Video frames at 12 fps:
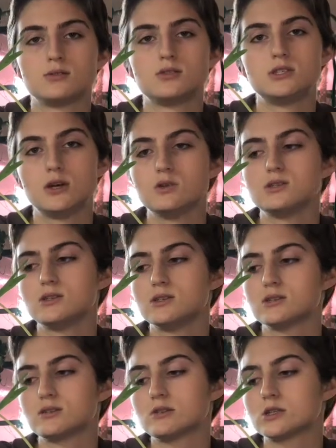doses
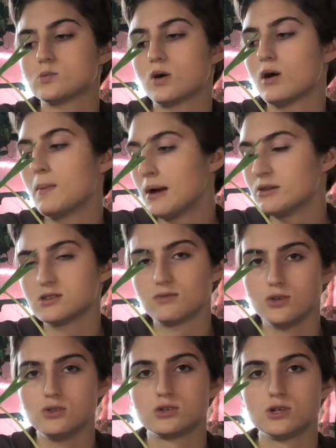or small amounts of
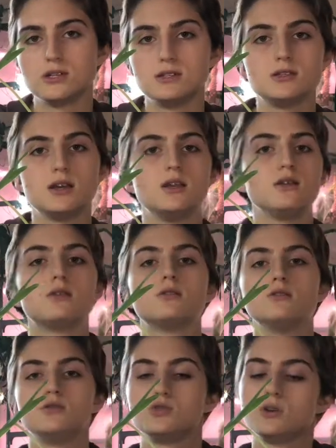nutrients in your
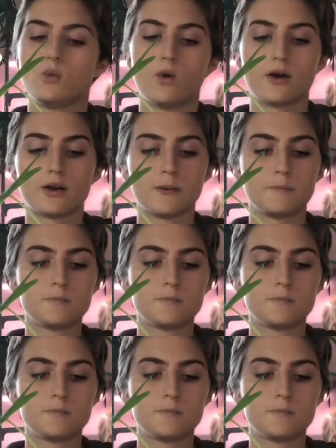nutrient water.